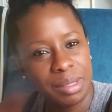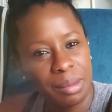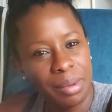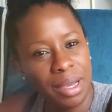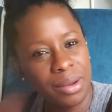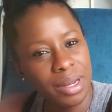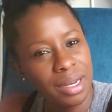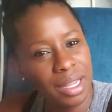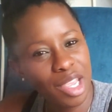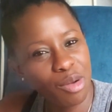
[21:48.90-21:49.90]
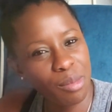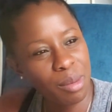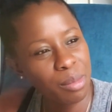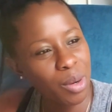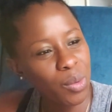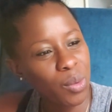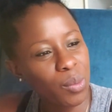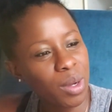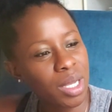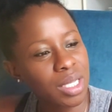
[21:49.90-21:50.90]
me about it. I can't remember who it
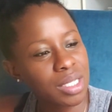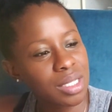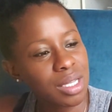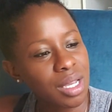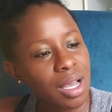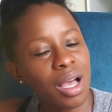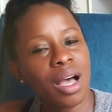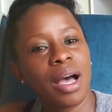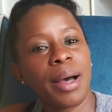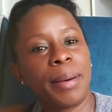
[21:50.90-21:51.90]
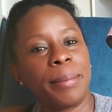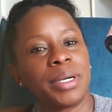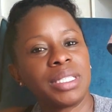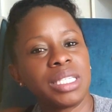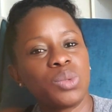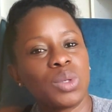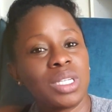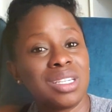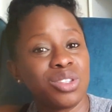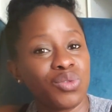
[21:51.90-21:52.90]
was. But this
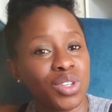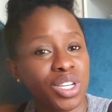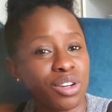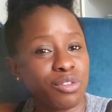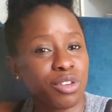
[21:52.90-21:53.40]
one is vegan